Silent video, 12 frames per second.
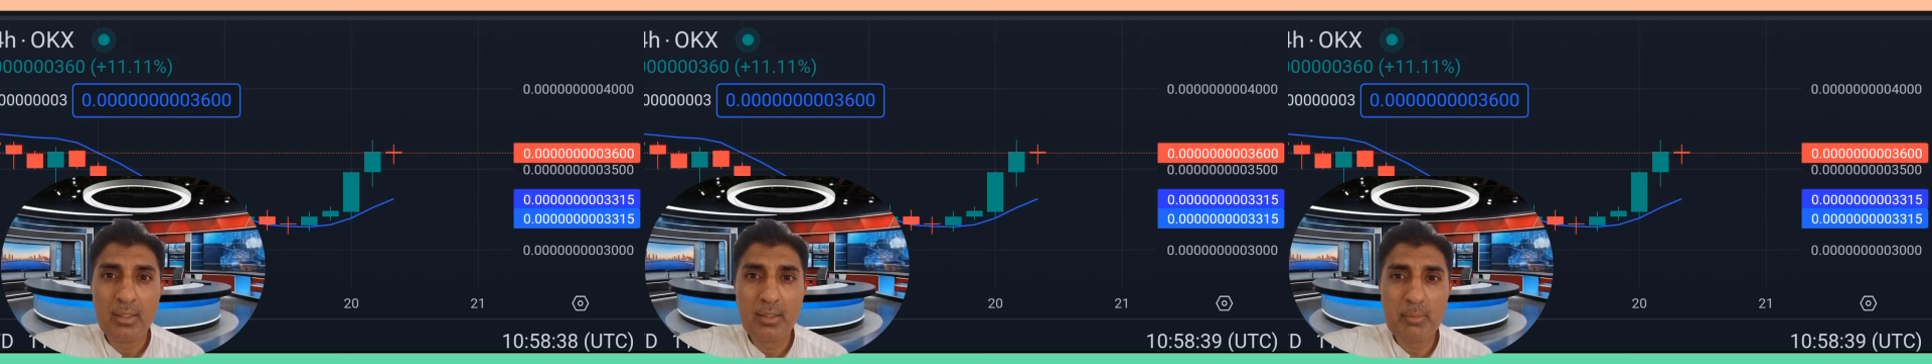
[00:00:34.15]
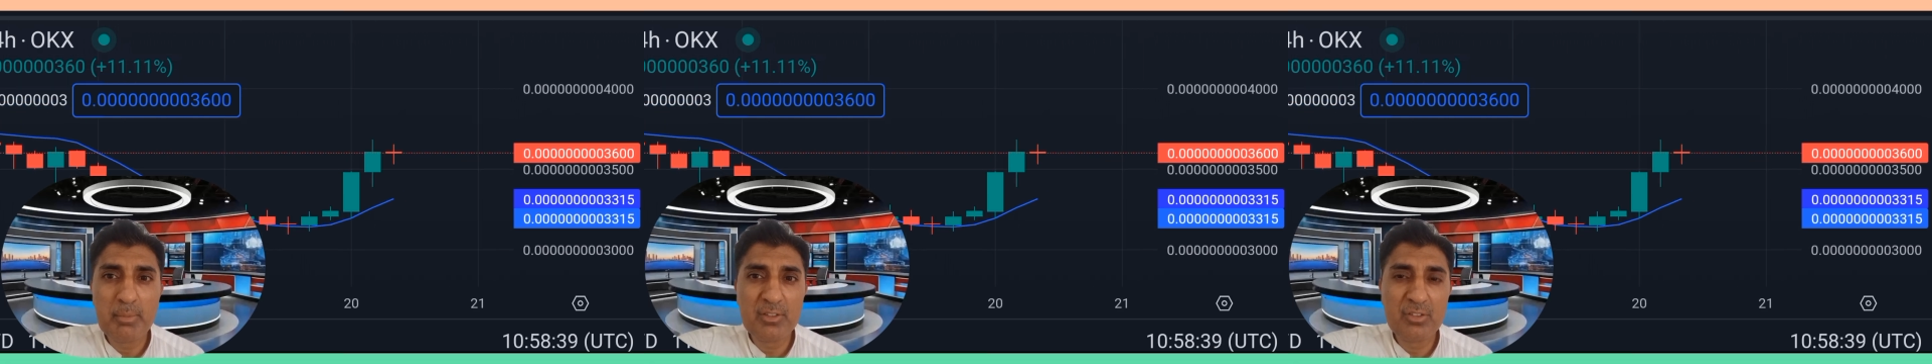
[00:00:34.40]

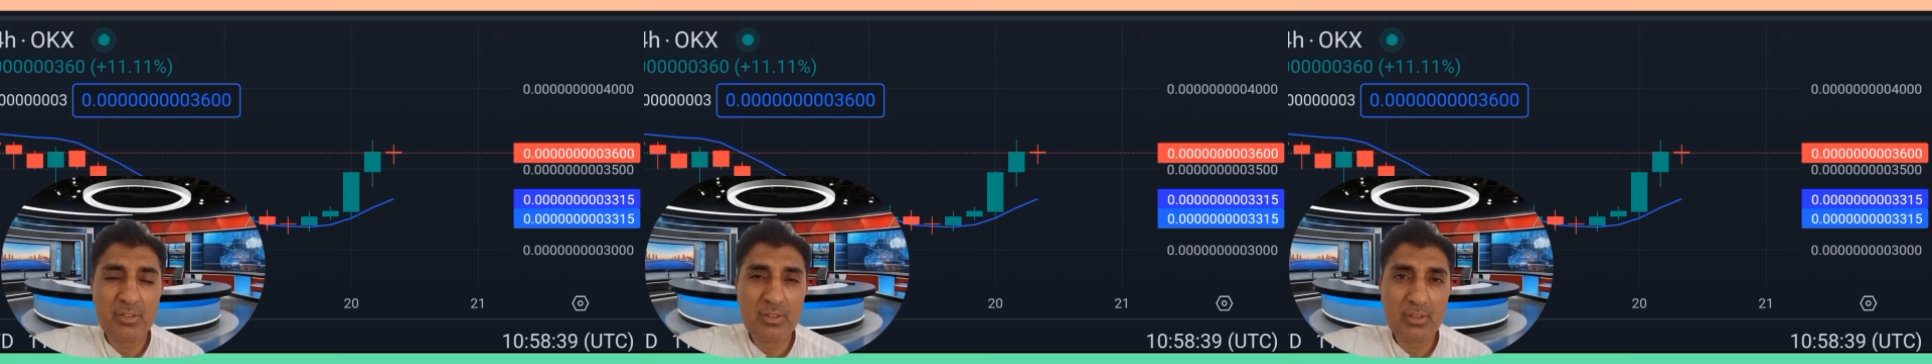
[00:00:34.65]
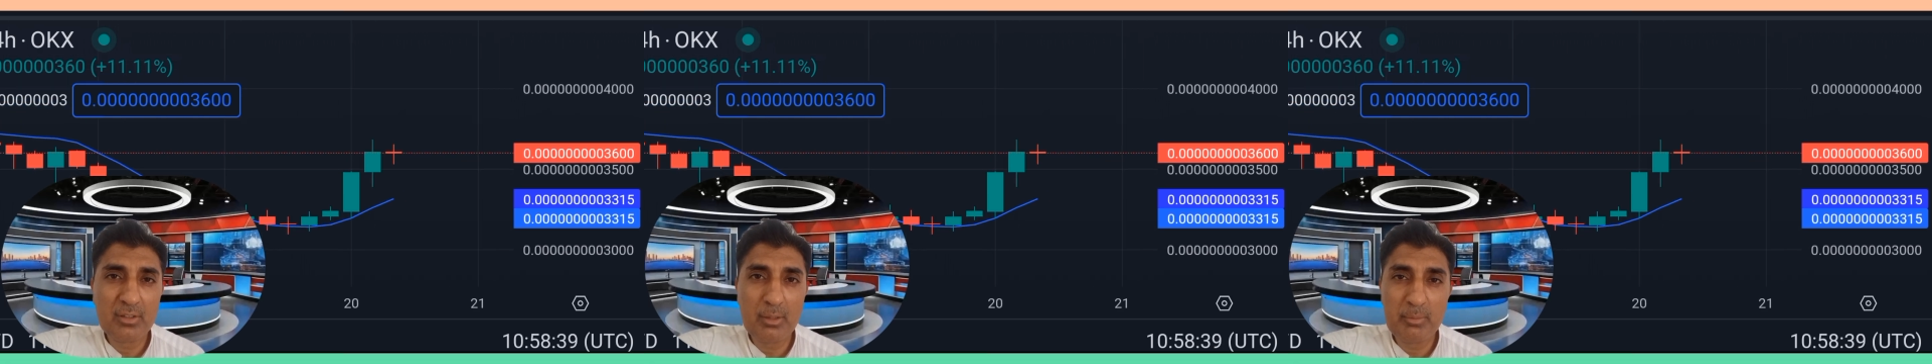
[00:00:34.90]
Coming
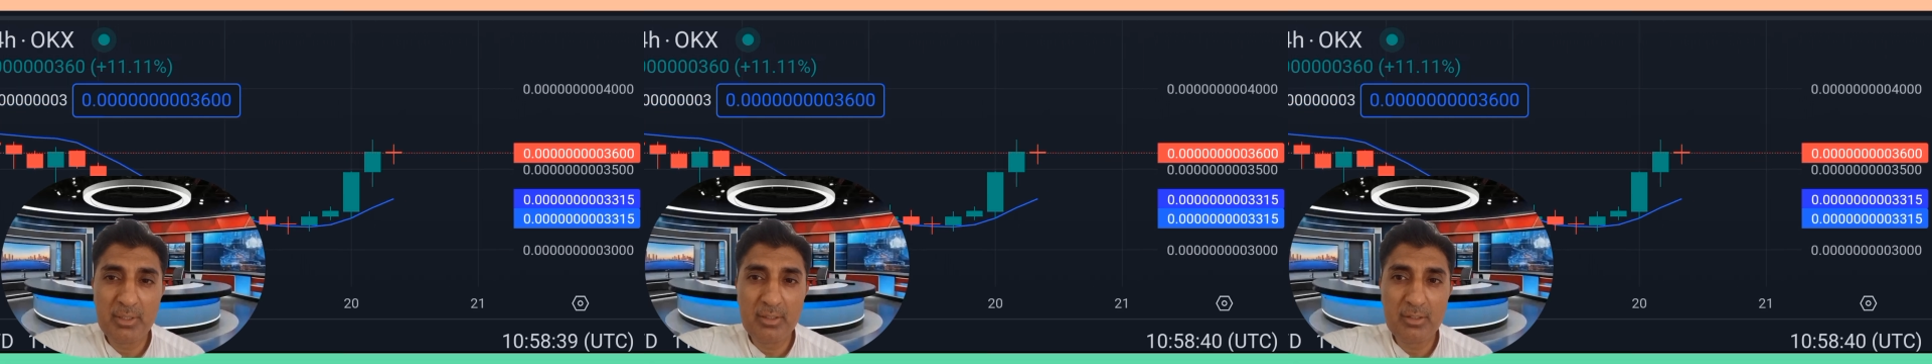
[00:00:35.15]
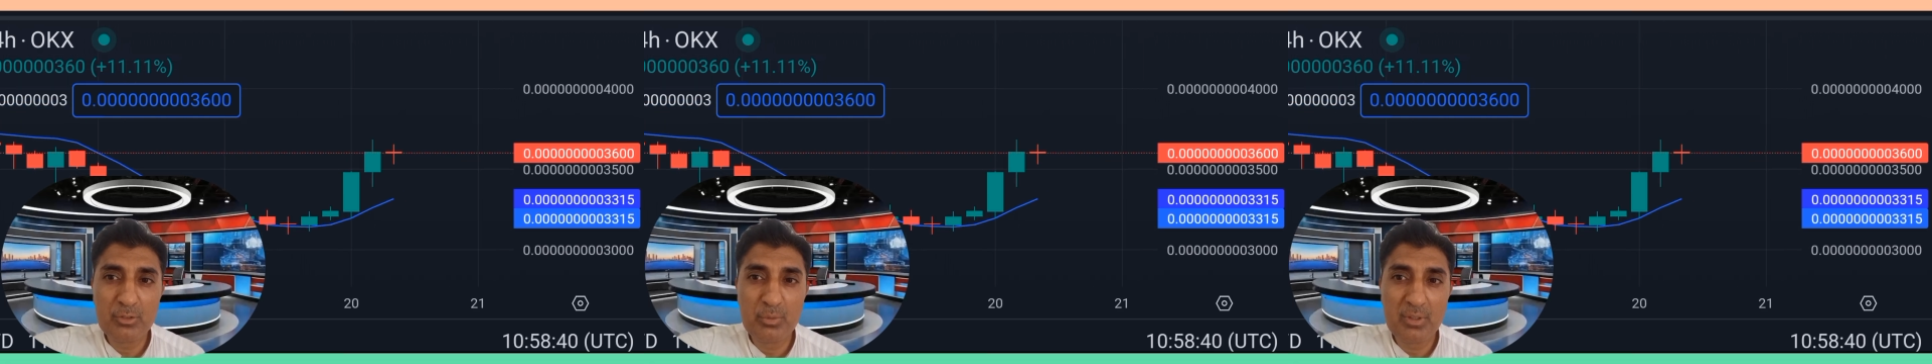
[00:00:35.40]
session, coming
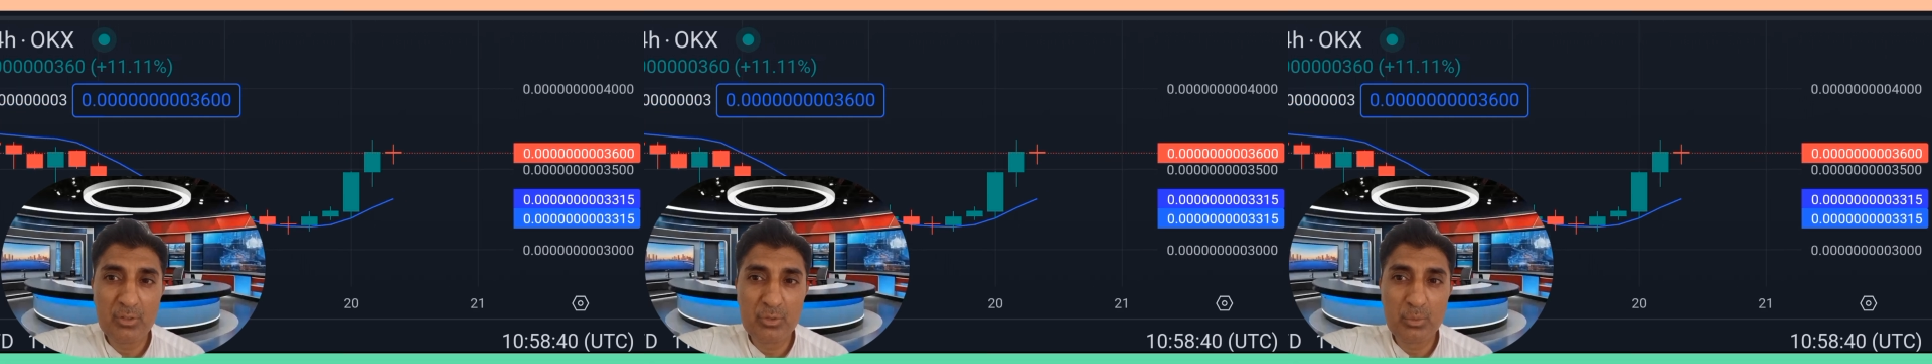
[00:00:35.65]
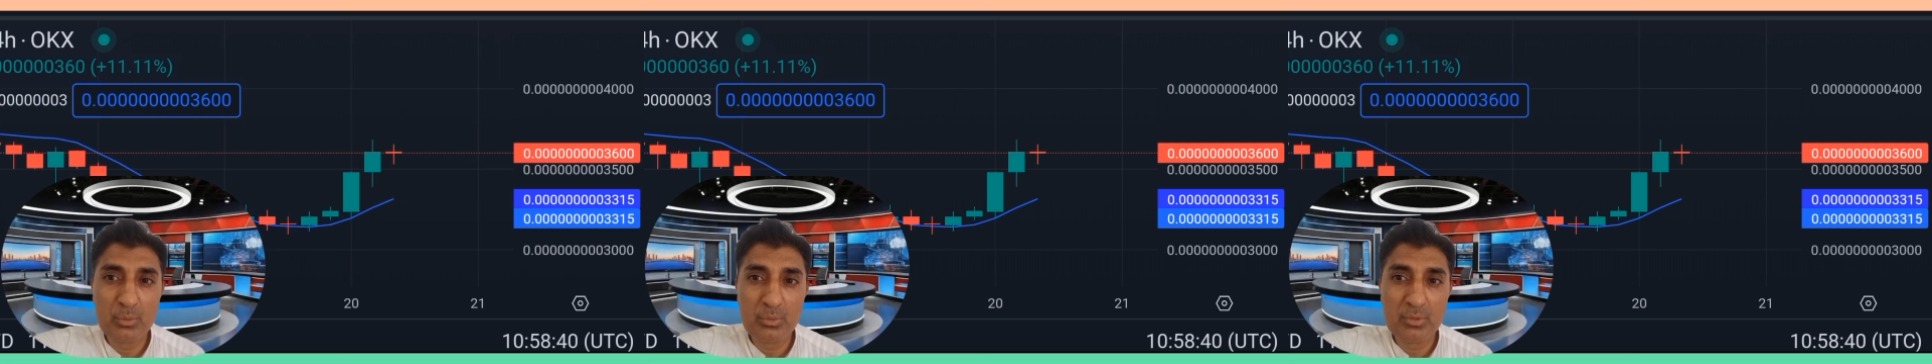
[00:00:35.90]
days very
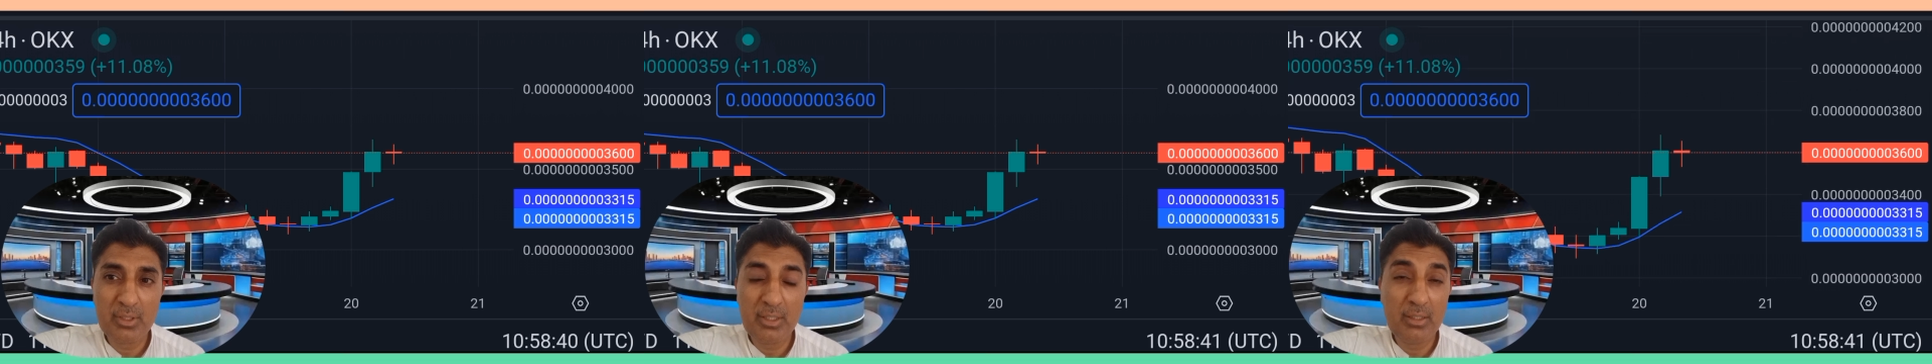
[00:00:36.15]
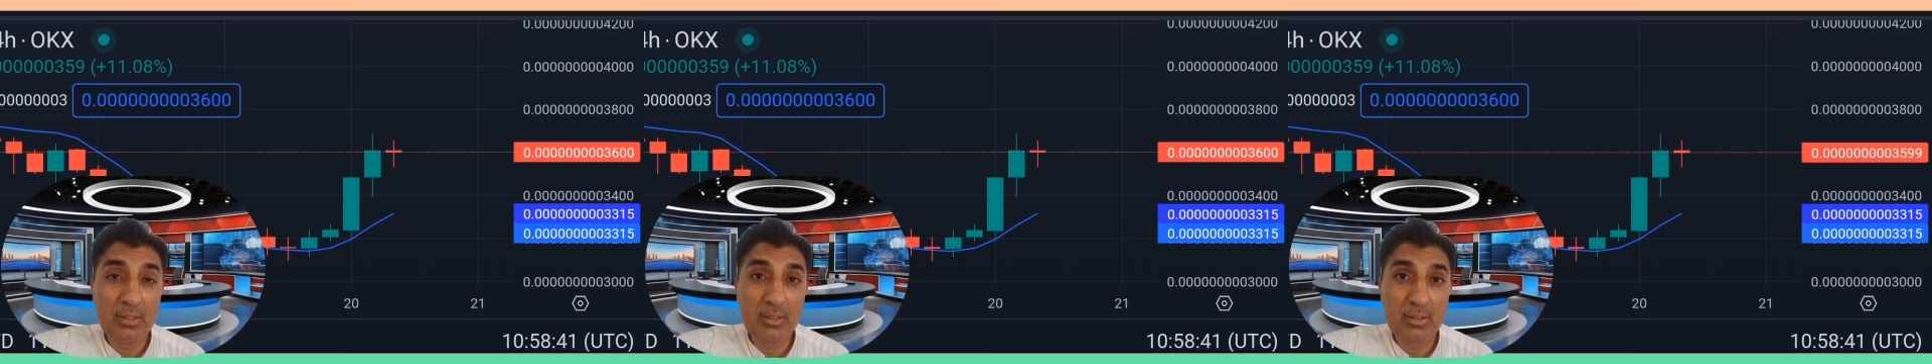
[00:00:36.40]
soon.
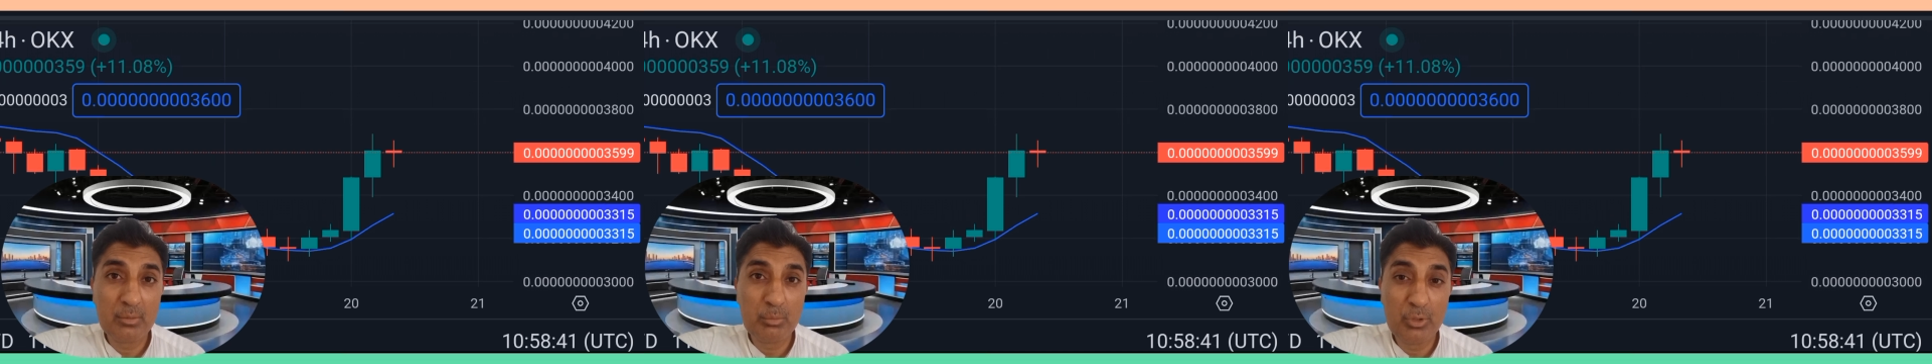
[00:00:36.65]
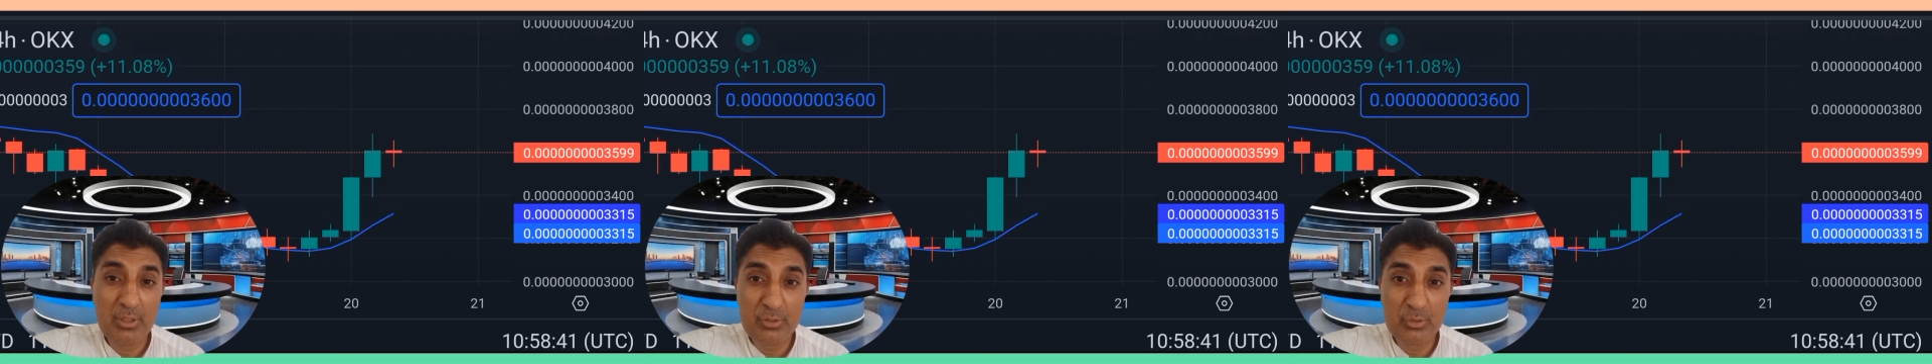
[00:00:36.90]
Enter
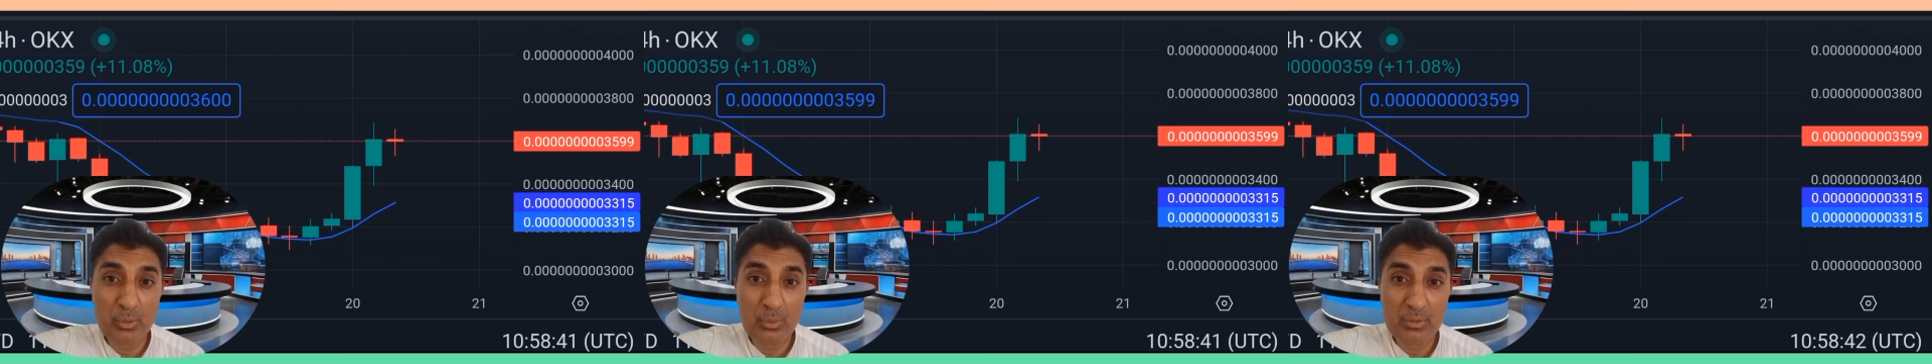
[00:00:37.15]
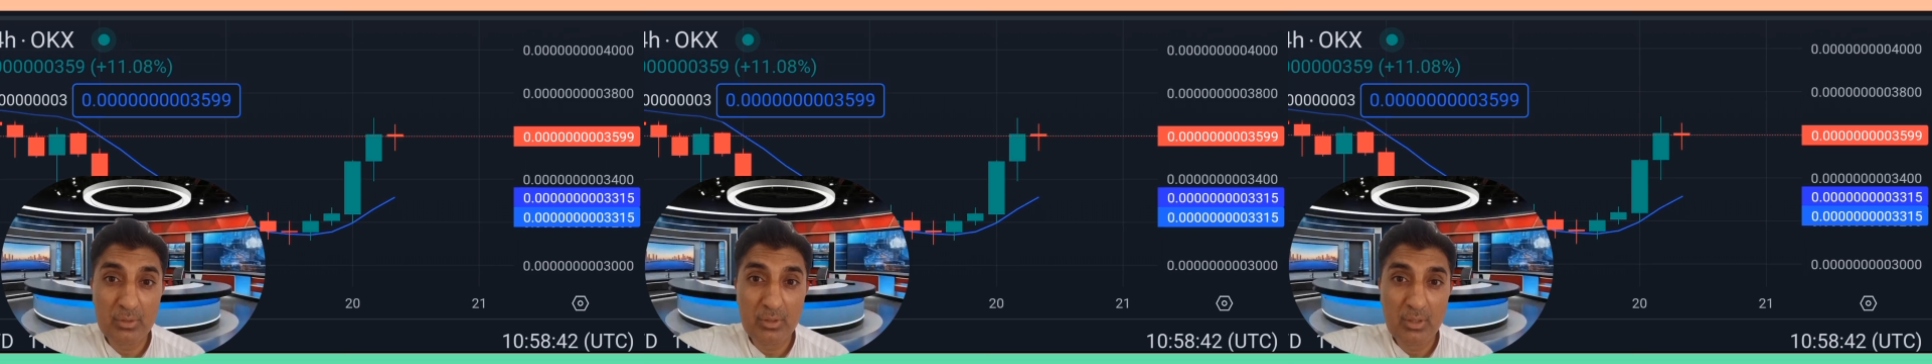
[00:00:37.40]
bullish
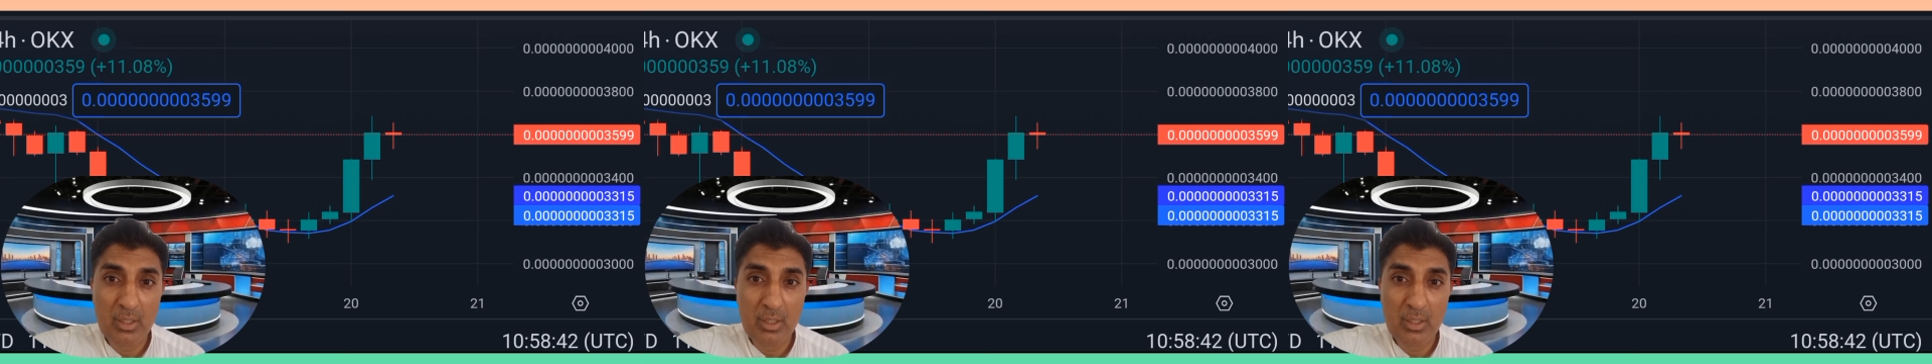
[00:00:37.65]
zone.